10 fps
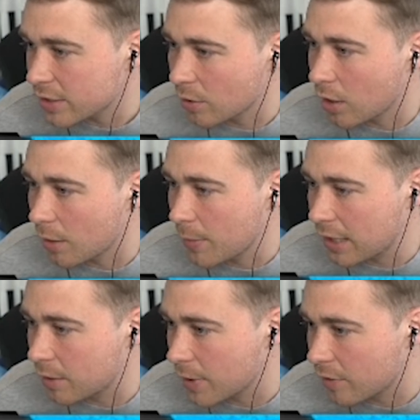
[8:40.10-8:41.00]
I tell you what, I'll
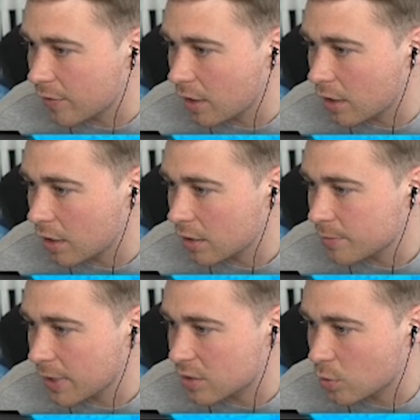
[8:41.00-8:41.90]
make a bit of a let's
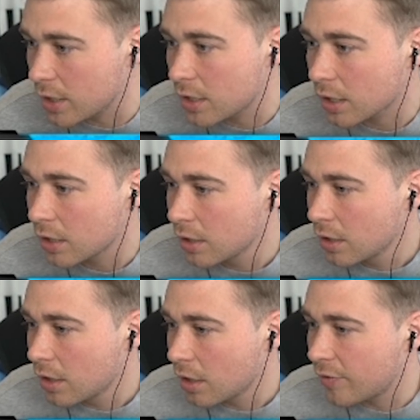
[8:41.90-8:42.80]
make a tweak.
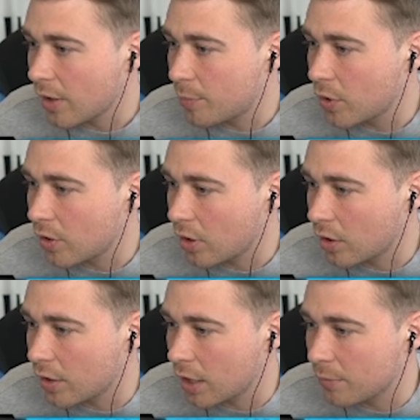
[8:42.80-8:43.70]
If I put
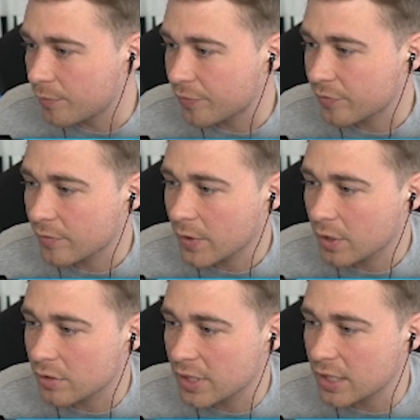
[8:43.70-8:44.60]
on, um,
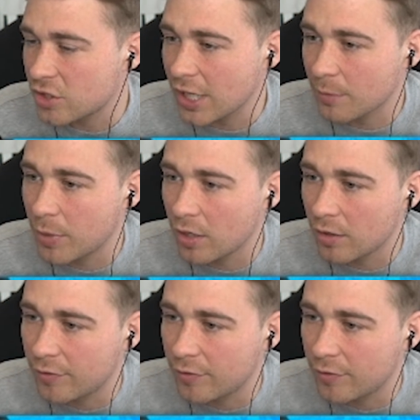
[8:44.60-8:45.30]
I was thinking Jack Byrne